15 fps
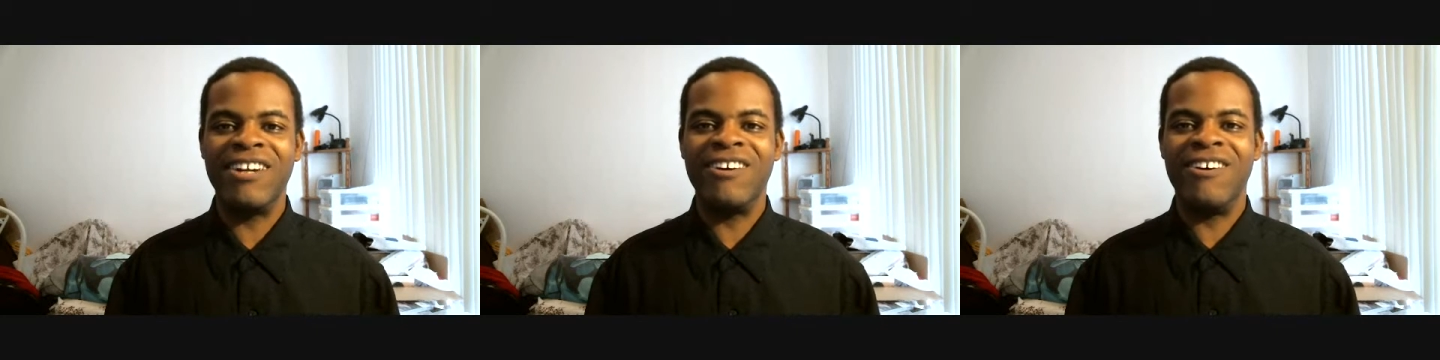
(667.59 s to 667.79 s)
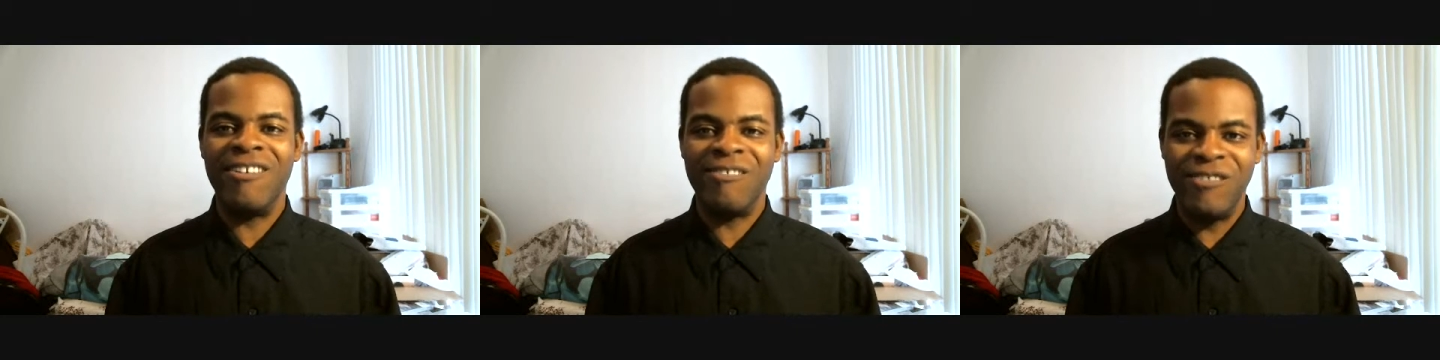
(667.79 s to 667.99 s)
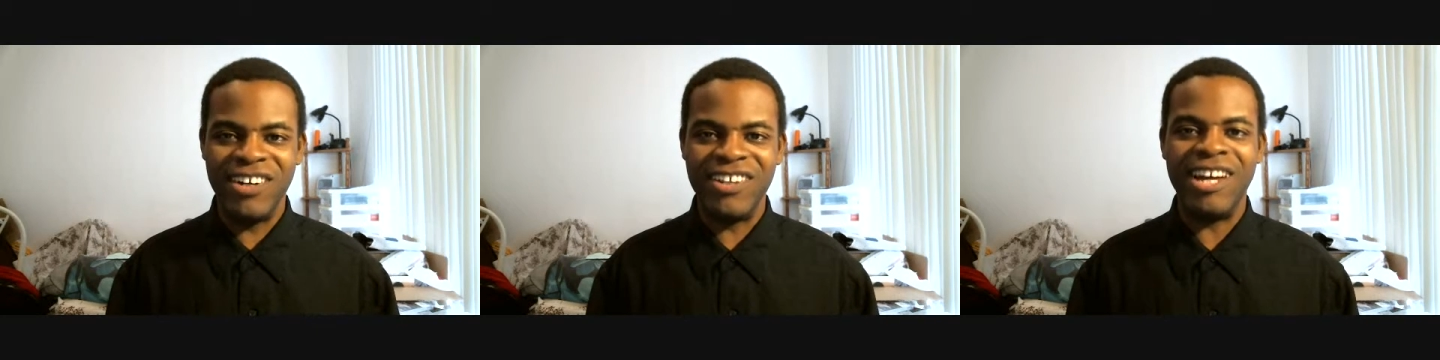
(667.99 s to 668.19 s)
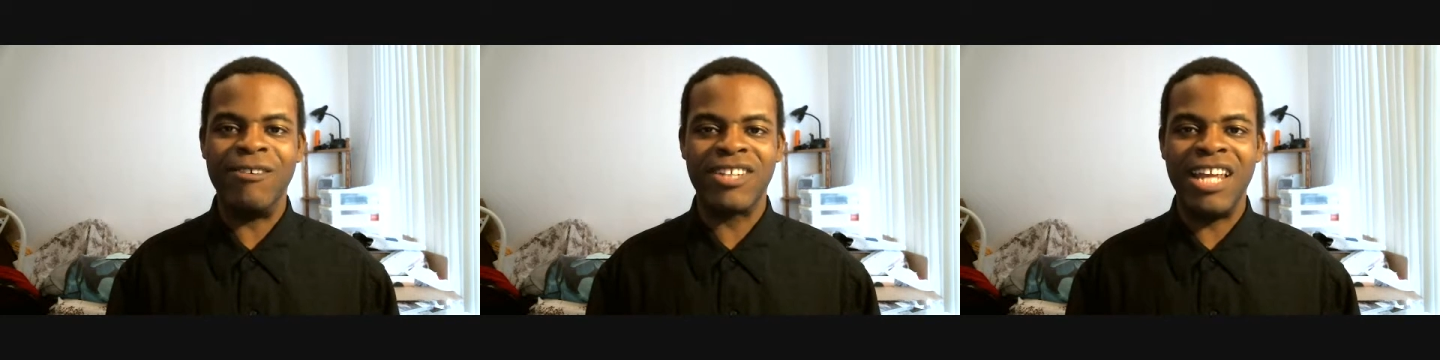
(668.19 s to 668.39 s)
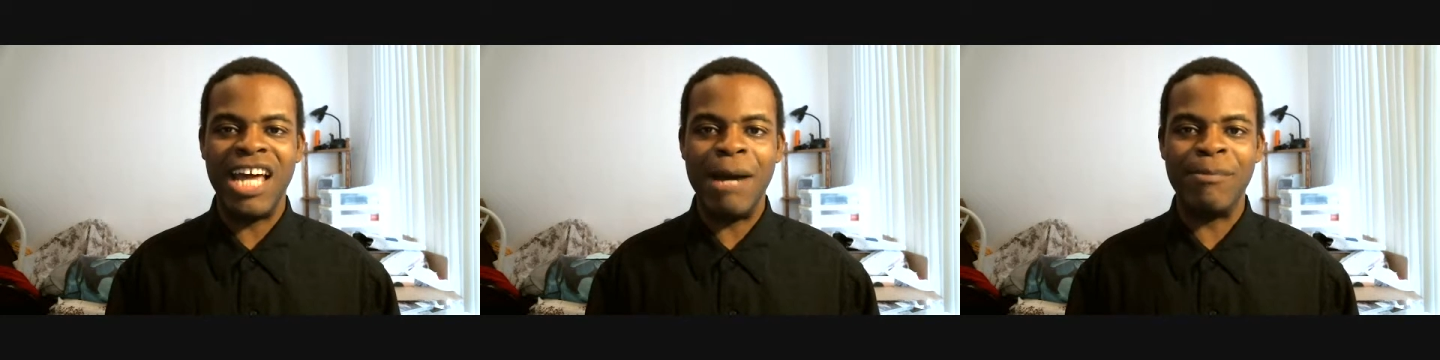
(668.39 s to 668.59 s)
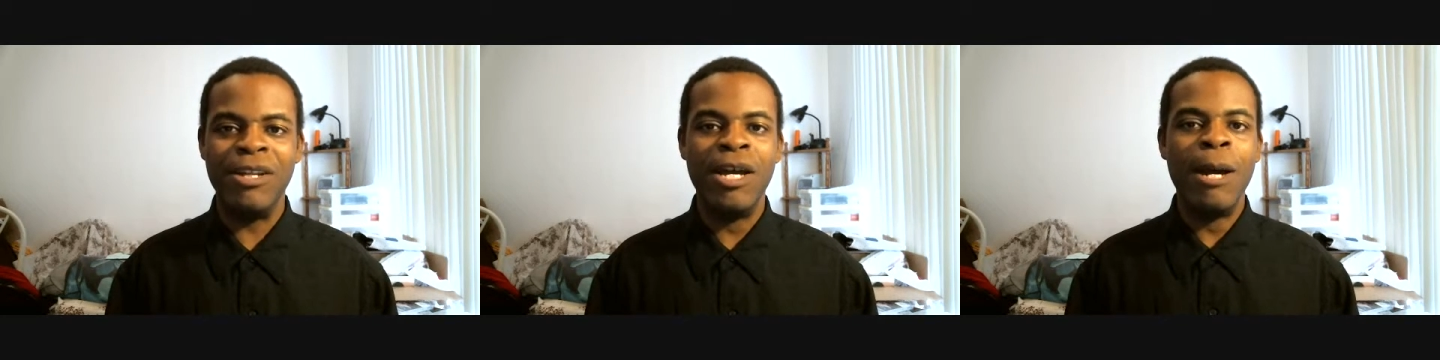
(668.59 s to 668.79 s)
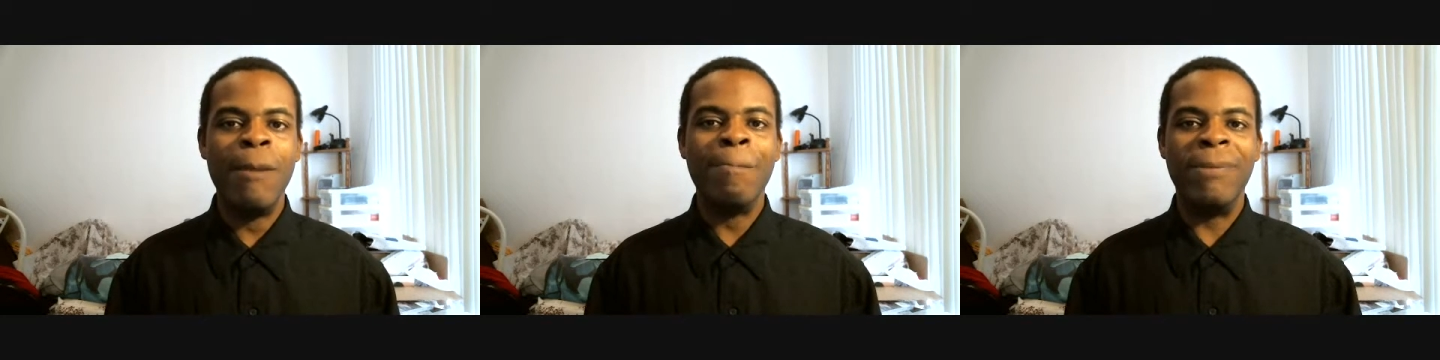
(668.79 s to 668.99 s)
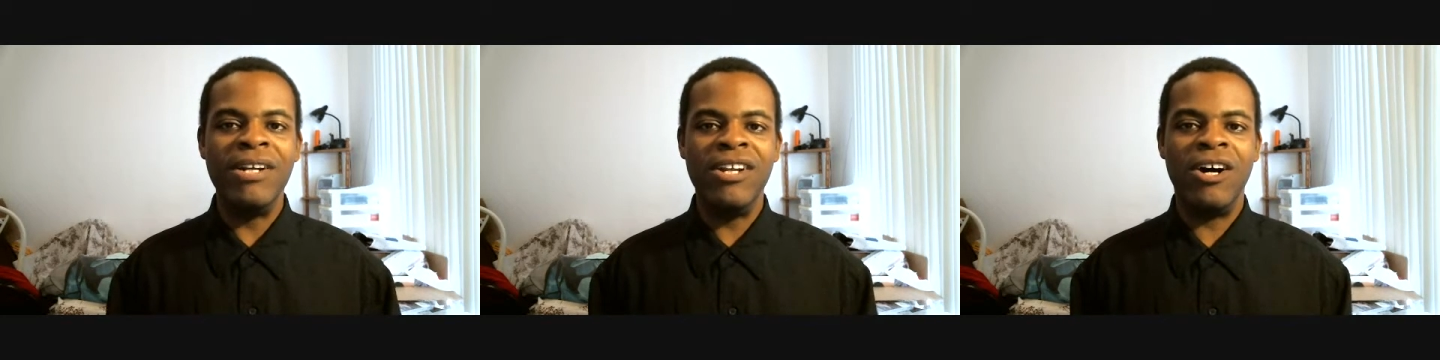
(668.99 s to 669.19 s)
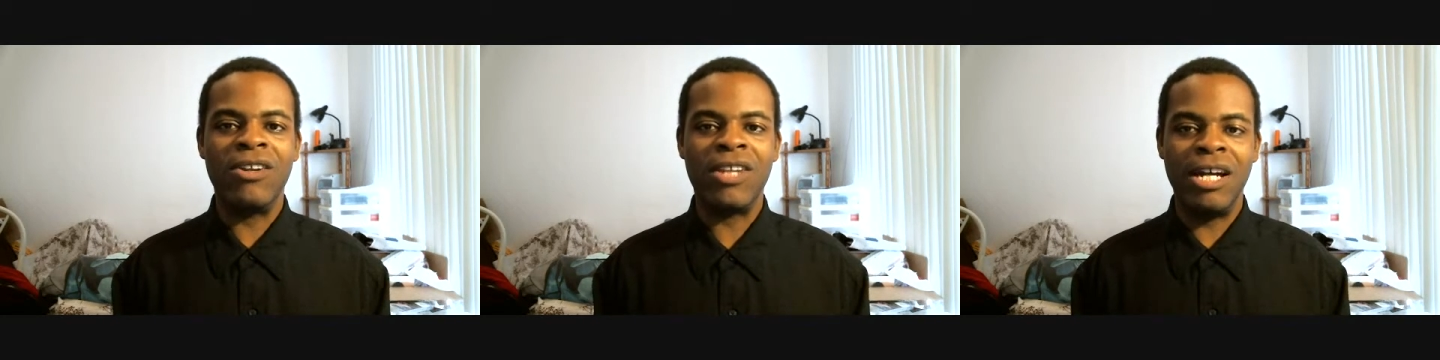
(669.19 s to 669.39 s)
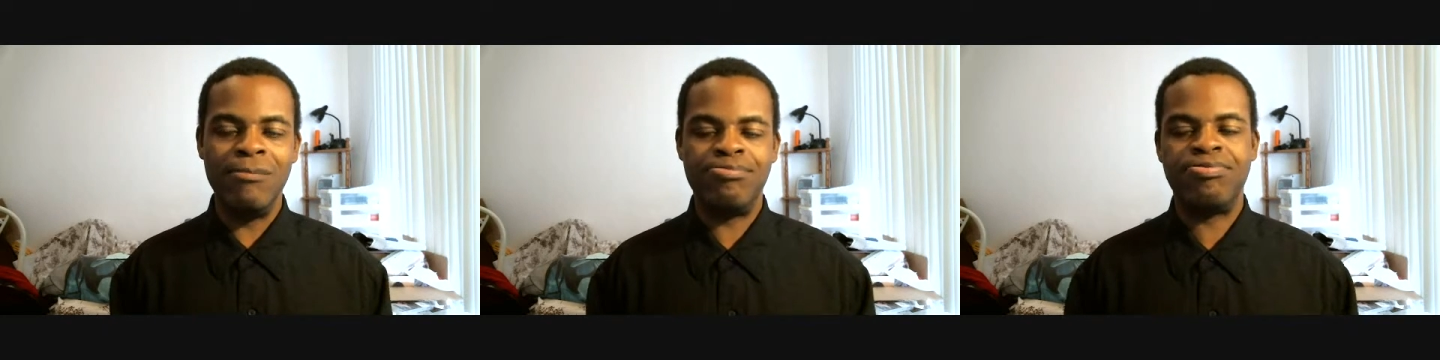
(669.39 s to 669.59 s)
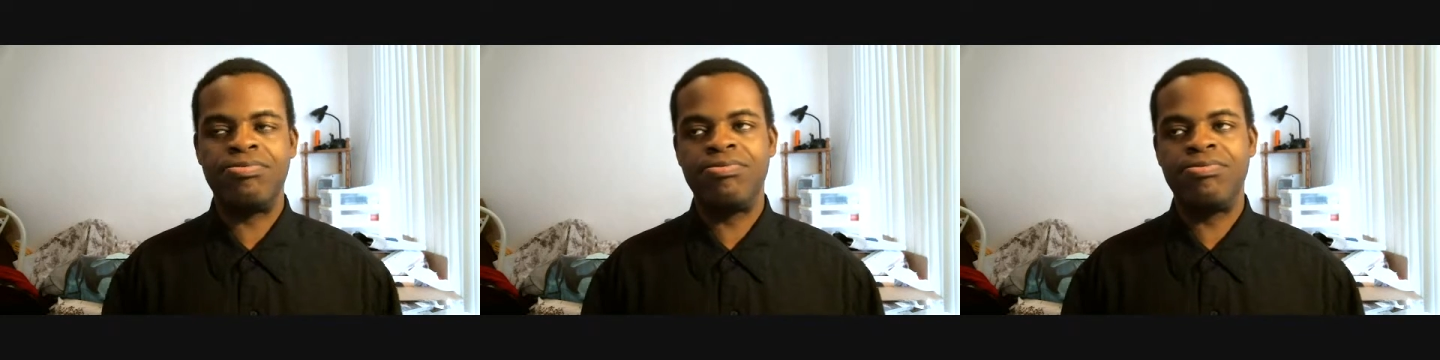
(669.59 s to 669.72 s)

or I figured that was going to happen. But no, like,